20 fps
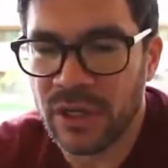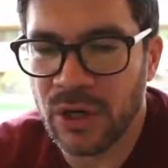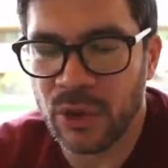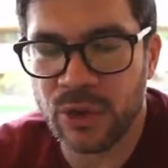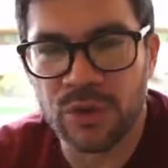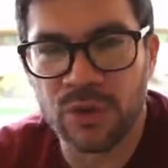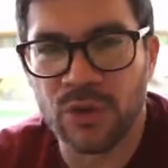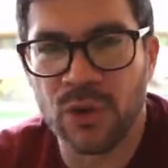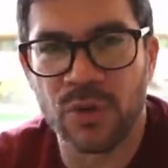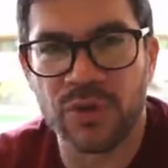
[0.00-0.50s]

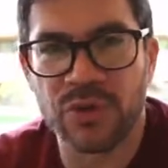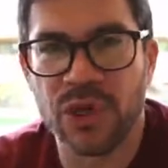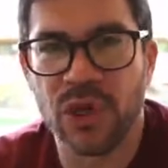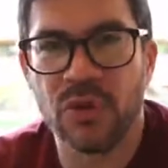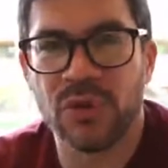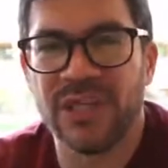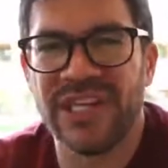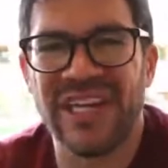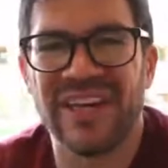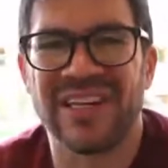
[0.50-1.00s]
oh, you don't
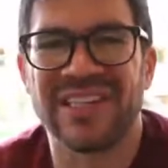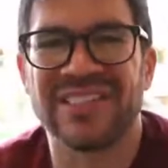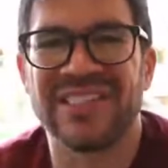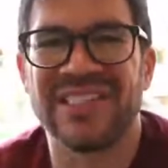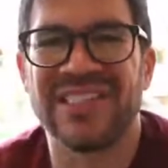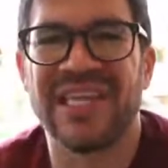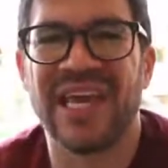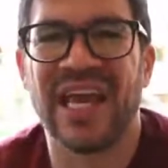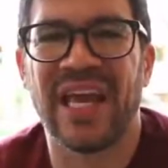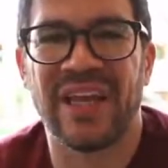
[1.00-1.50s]
know?
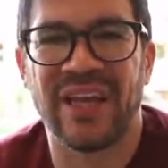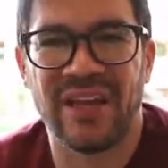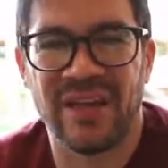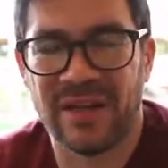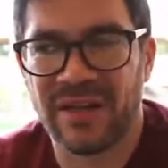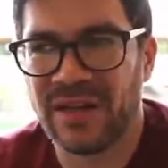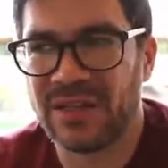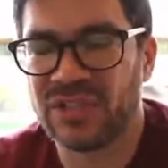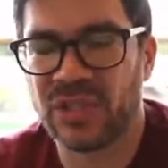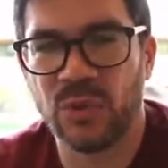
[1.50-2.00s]
Leon's dead.
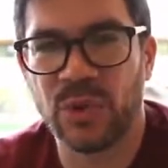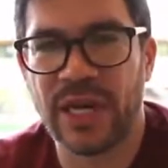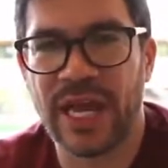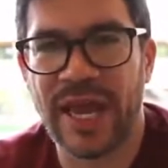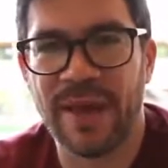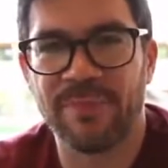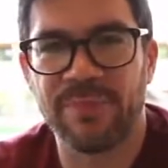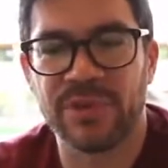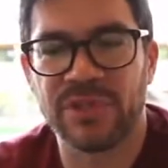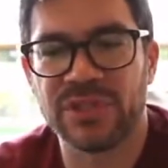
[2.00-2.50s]
So what
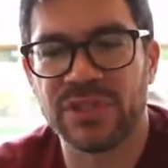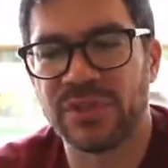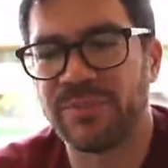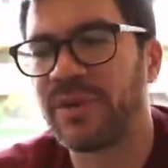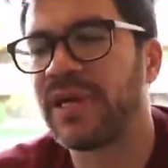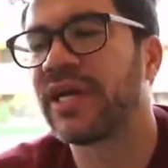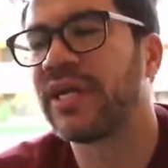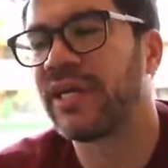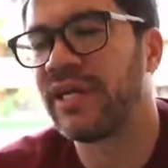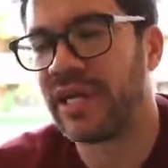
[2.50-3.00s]
happened? He said,
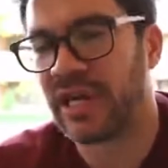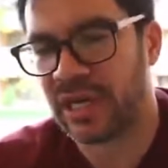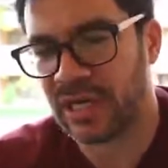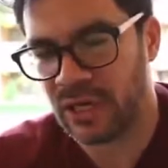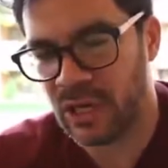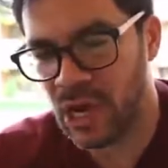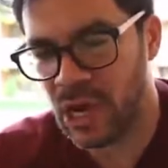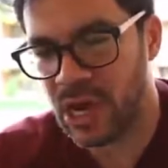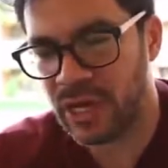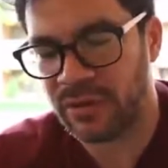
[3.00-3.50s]
man, he
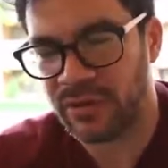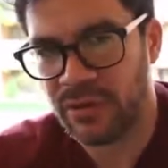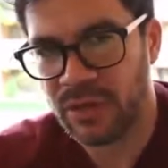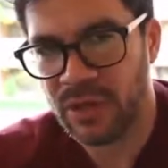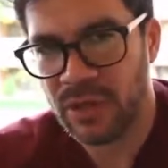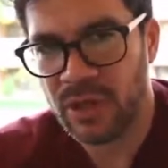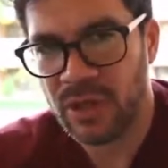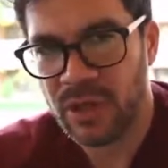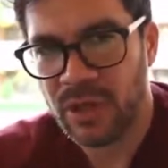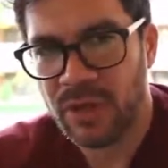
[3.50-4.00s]
got caught
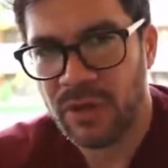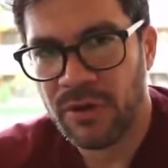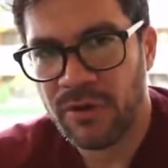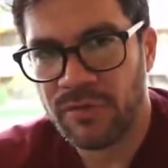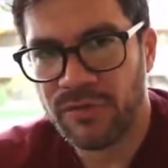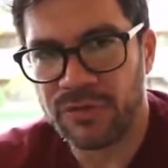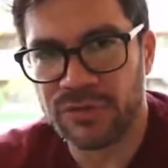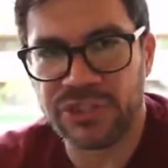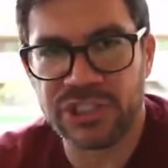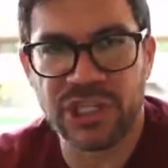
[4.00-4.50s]

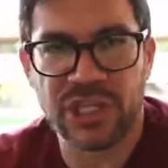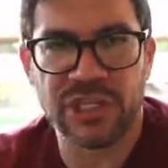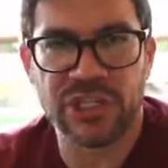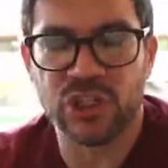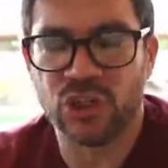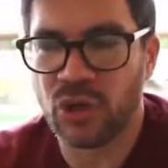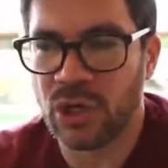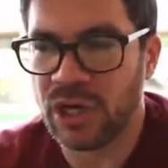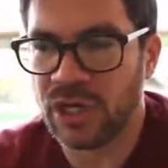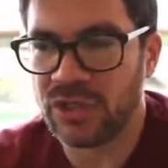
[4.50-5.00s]
for
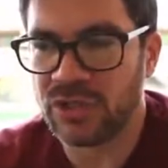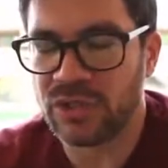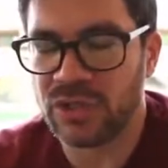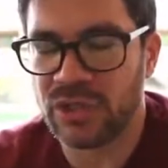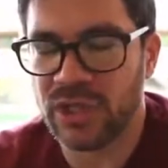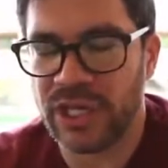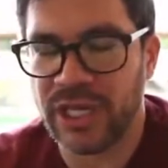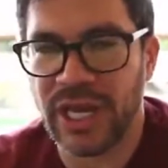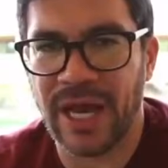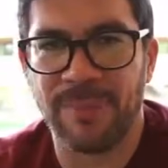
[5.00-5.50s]
selling drugs.
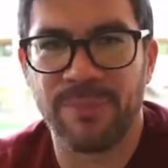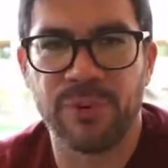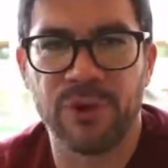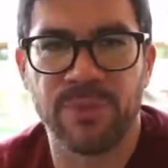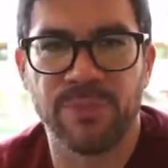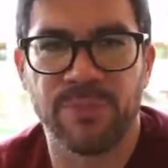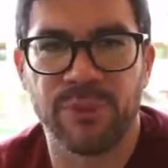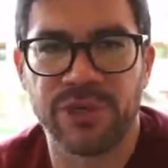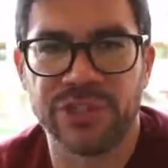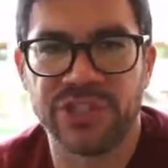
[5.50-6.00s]
He got
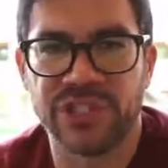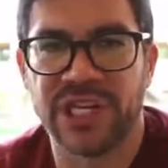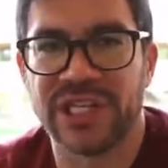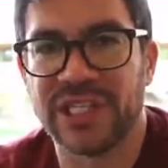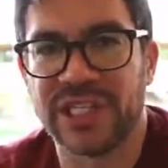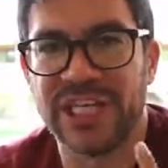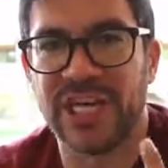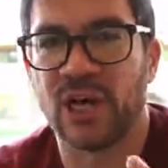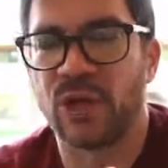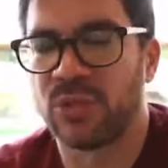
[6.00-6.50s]
put in prison,
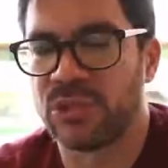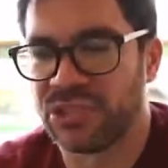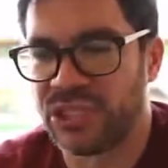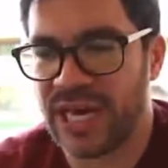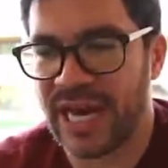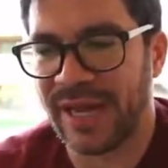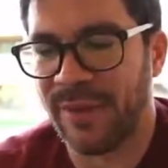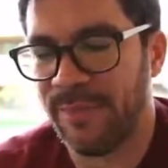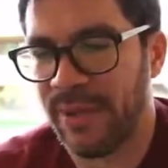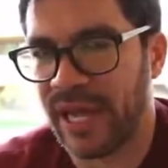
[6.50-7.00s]
and Leon was
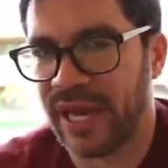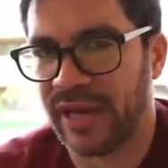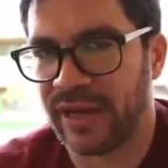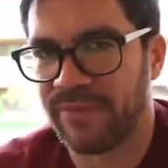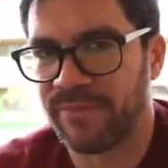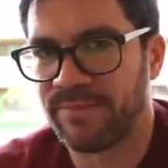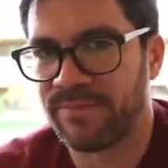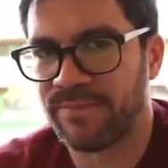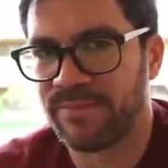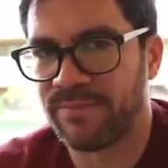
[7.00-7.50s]
diabetic.
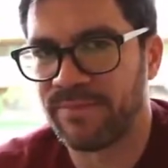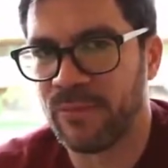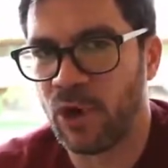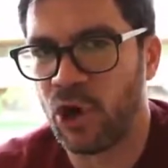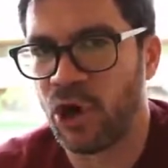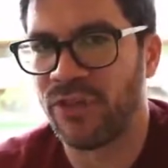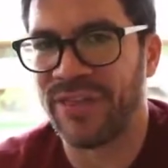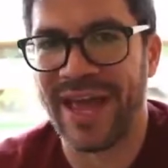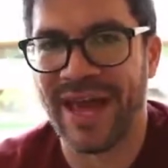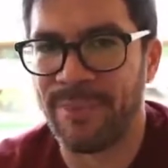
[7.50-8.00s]

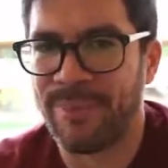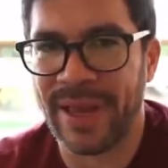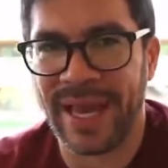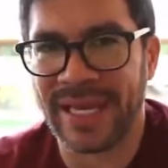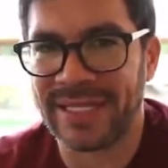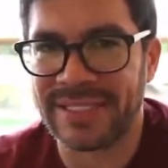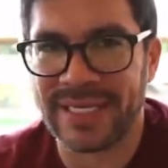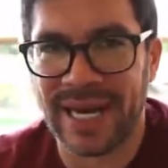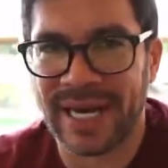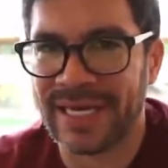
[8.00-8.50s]
All that
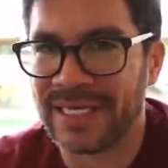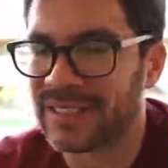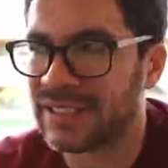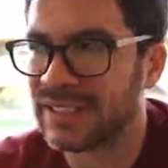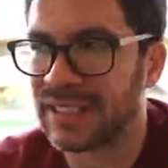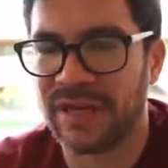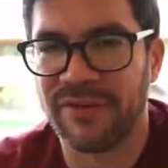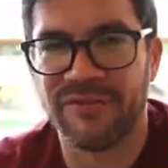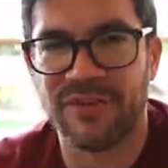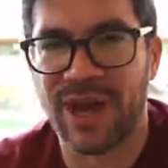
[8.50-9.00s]
bad diet
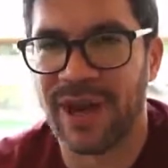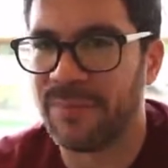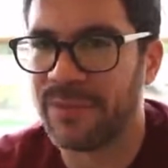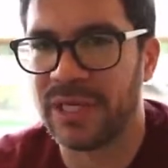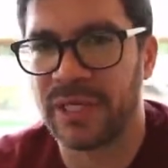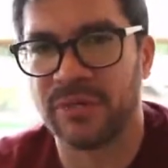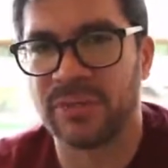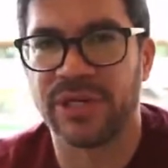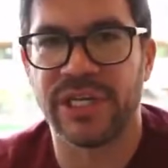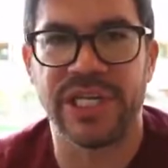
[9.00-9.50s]
stuff, not
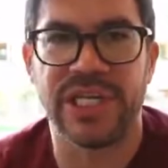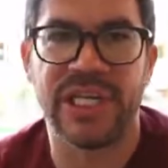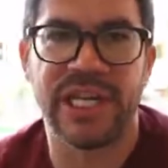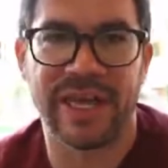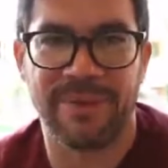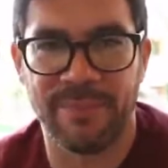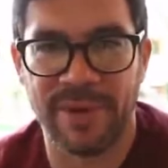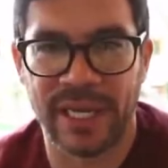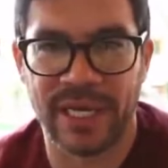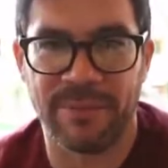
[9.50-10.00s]
being able to eat,
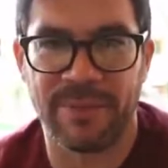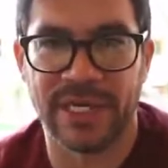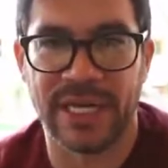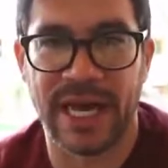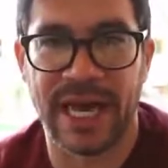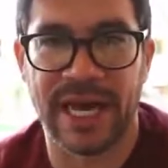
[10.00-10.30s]
had made him a